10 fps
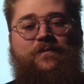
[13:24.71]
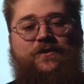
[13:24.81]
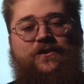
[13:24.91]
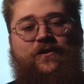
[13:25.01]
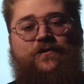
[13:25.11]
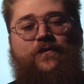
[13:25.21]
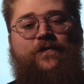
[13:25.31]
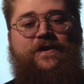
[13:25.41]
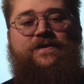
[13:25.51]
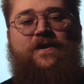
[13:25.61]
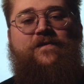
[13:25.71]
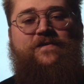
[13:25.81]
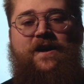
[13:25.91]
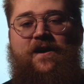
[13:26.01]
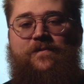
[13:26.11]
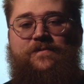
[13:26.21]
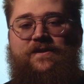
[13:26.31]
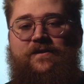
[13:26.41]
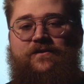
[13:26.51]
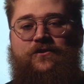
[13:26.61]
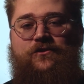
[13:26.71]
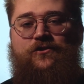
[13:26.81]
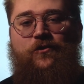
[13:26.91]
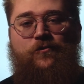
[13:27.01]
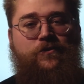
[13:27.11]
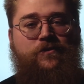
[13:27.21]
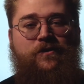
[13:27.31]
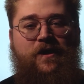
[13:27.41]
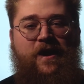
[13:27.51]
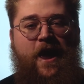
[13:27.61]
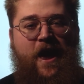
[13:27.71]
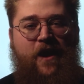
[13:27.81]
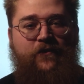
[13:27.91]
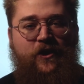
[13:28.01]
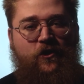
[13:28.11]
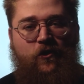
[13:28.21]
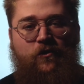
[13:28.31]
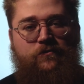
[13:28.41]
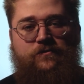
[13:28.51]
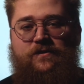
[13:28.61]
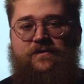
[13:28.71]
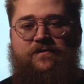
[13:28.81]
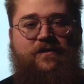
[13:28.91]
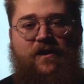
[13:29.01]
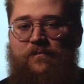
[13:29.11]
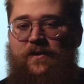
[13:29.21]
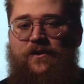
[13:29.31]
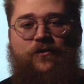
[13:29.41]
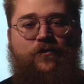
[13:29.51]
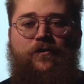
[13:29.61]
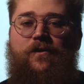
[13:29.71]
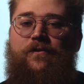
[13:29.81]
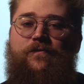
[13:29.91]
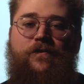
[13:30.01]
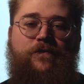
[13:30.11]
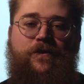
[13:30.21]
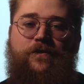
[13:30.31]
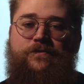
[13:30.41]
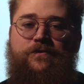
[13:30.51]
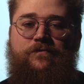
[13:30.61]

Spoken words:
She also faced tough times that showed having it all does not mean you are fulfilled.